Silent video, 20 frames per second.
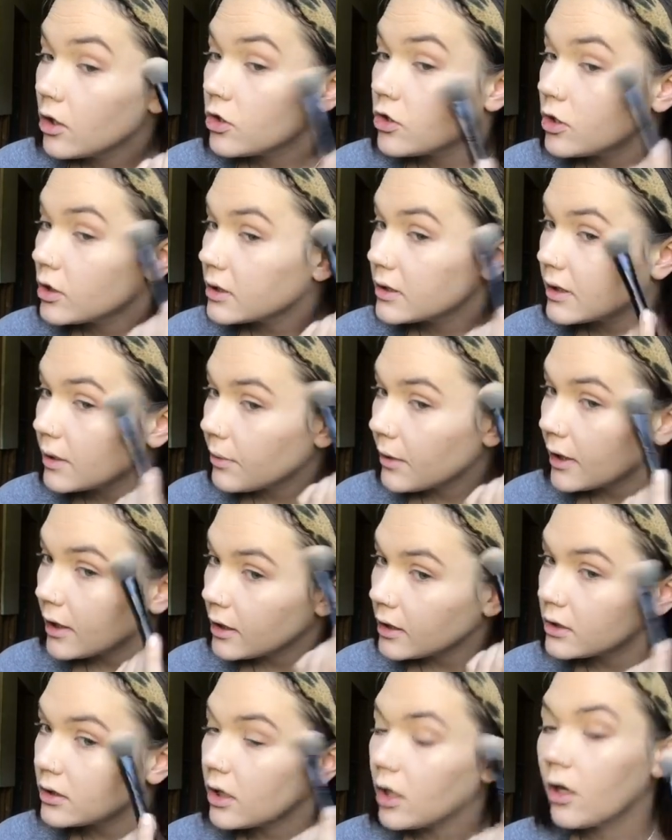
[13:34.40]
Just
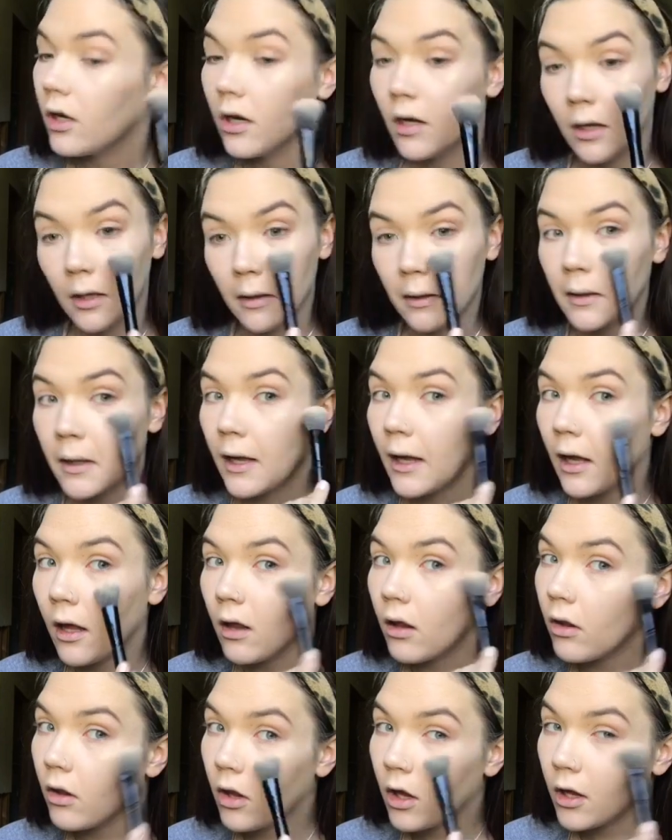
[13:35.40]
depends on
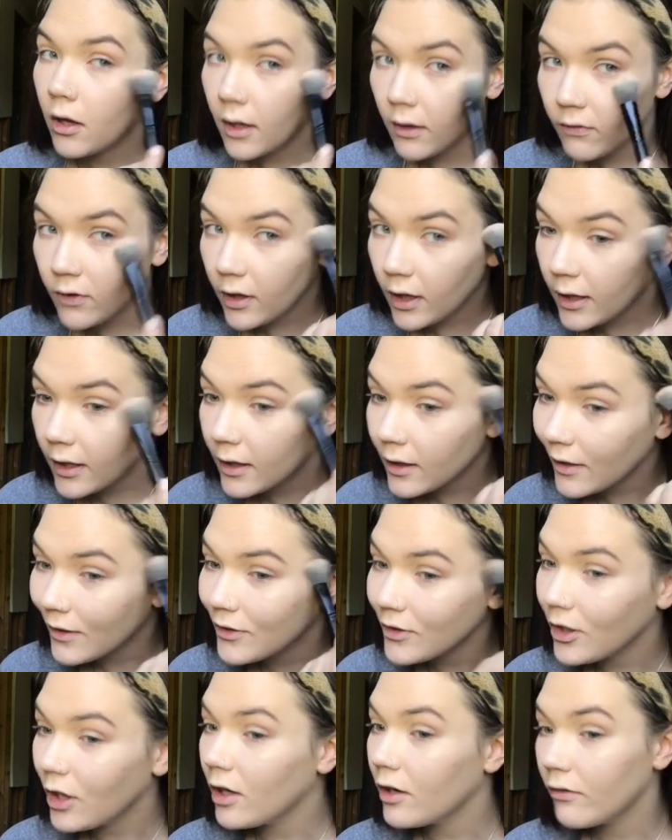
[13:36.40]
how long I feel like I can
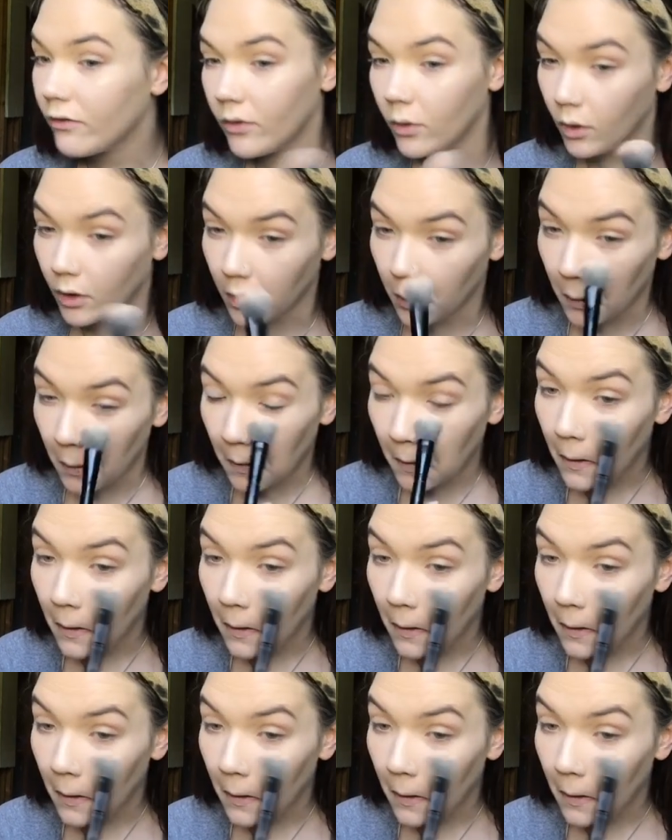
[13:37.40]
talk for.